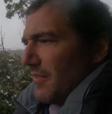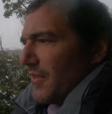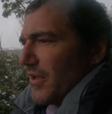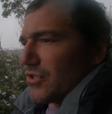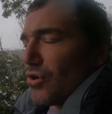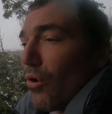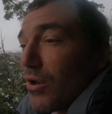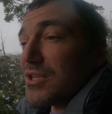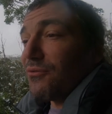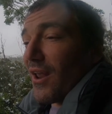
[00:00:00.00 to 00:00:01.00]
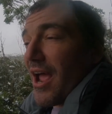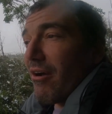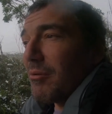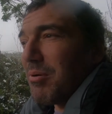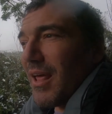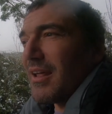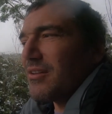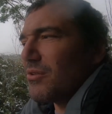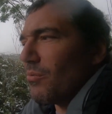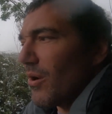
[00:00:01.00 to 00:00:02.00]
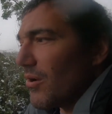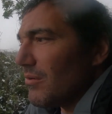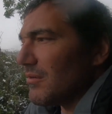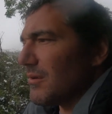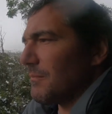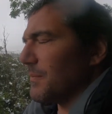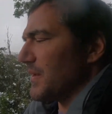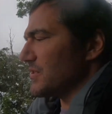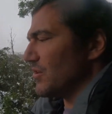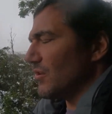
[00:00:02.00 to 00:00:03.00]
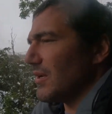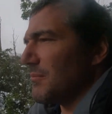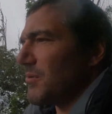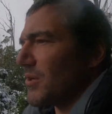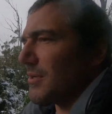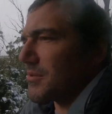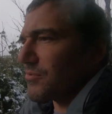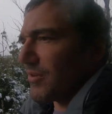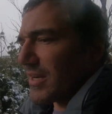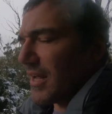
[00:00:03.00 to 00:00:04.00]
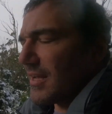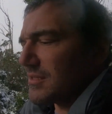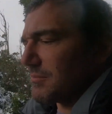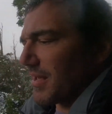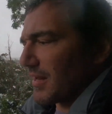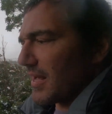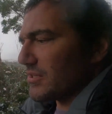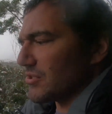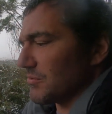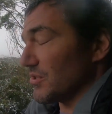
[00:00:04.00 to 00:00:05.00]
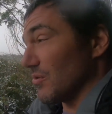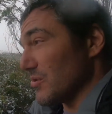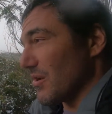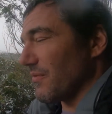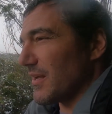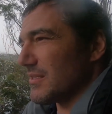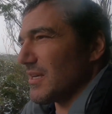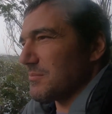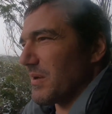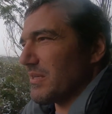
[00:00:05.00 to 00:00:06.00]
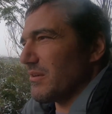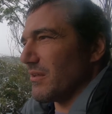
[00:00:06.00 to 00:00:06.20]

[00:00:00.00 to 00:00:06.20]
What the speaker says: The tallest flowering plant in the world is a Eucalyptus regnans, mountain ash, which is also found in Tasmania.